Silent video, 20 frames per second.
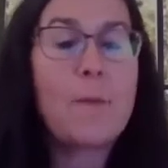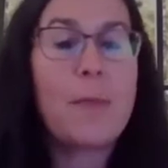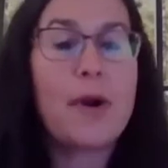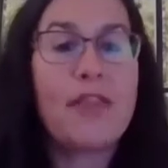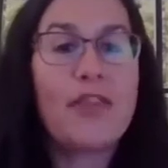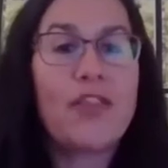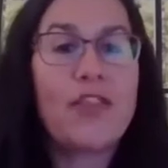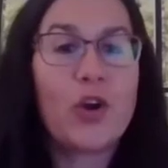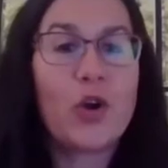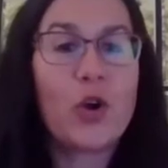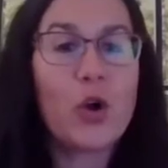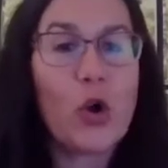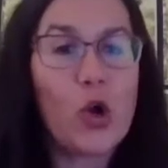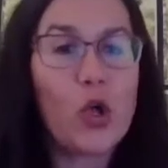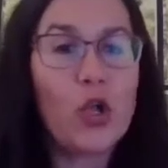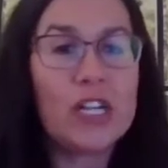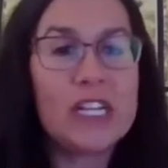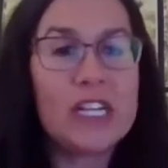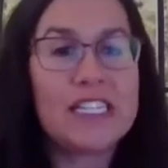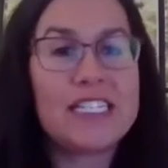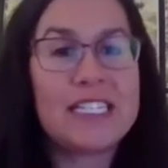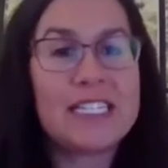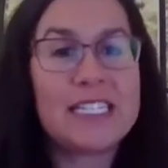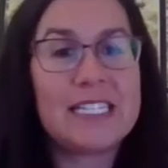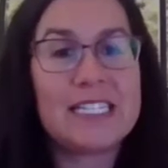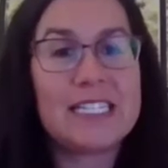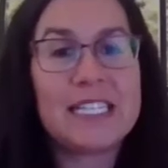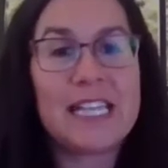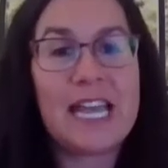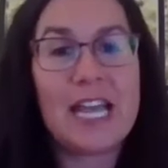But the goal is
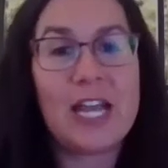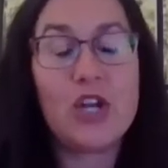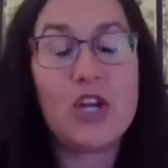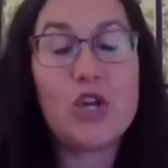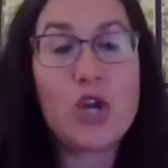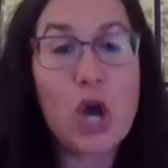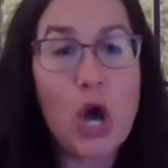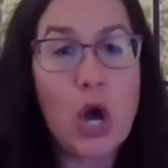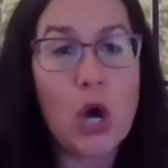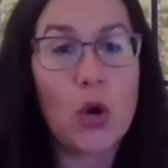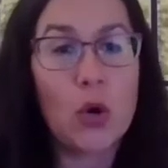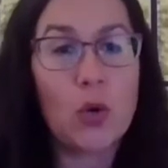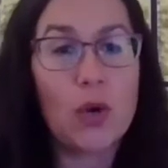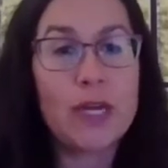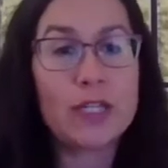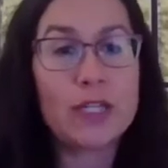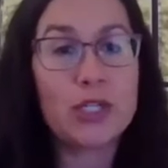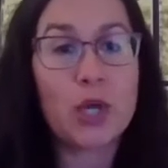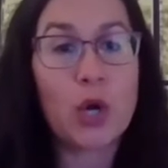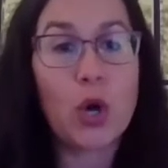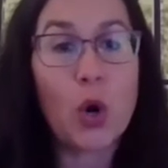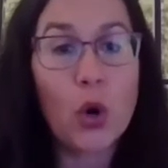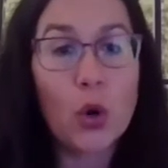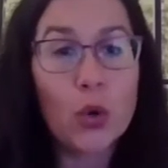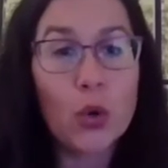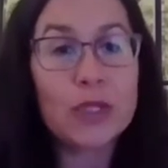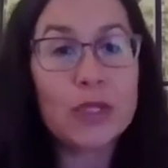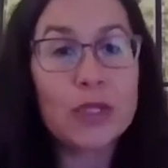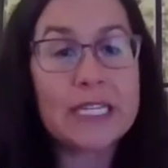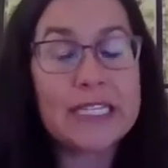to say no, and to
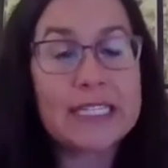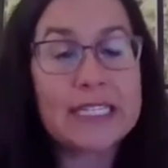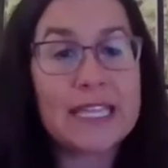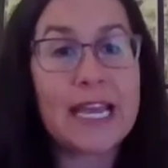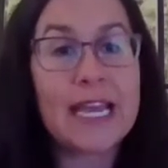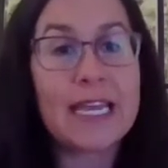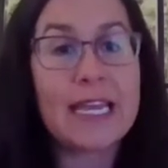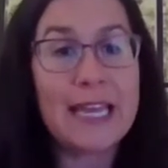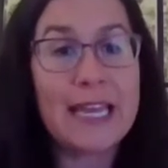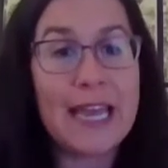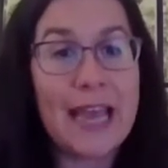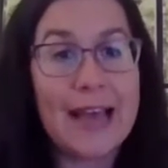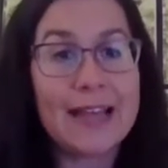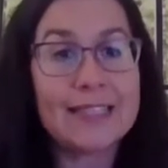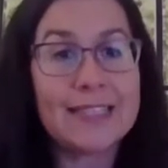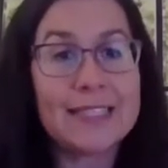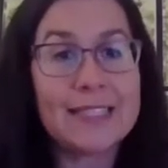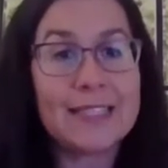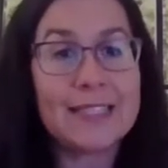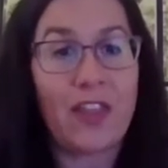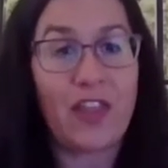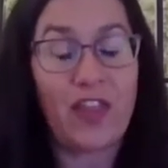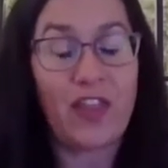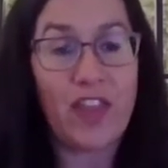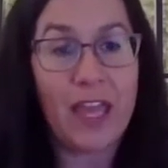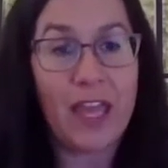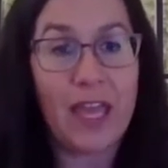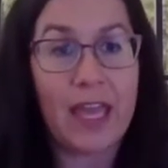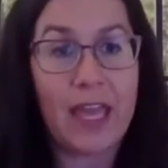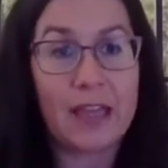only say yes to
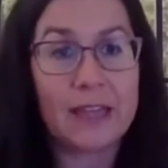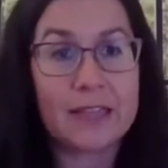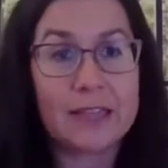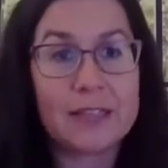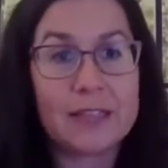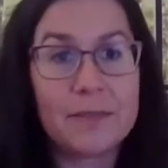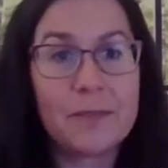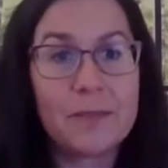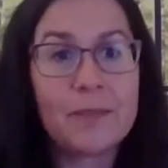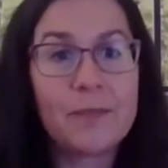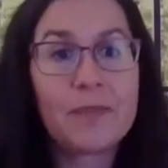things